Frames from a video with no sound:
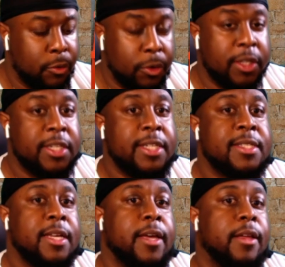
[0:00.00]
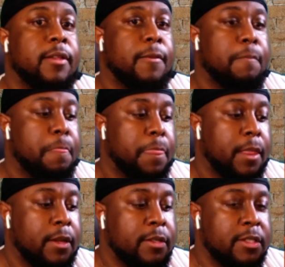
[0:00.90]
Rudy T said,
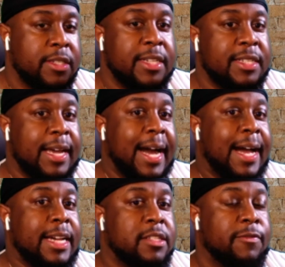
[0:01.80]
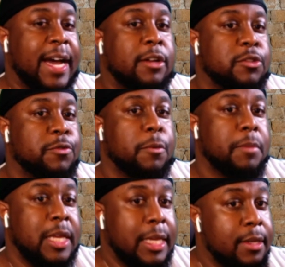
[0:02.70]
"Since guys vouch for
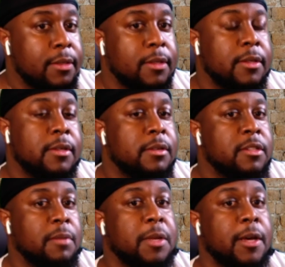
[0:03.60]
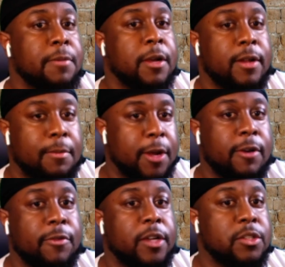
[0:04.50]
me to be up here, and I'm
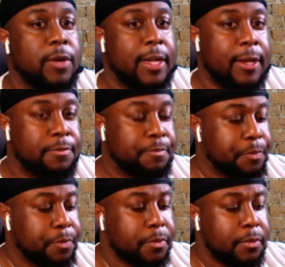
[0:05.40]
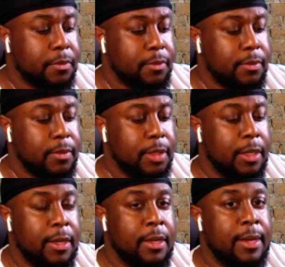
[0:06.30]
paraphrasing right now,
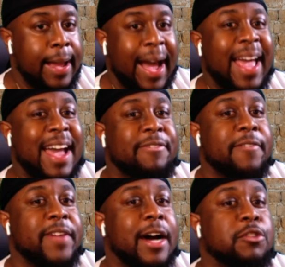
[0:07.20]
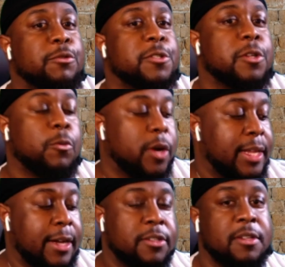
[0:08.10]
I have to vouch for
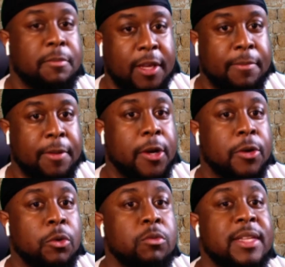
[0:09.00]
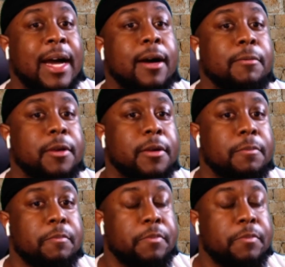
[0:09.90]
someone else to be up here who's not up here."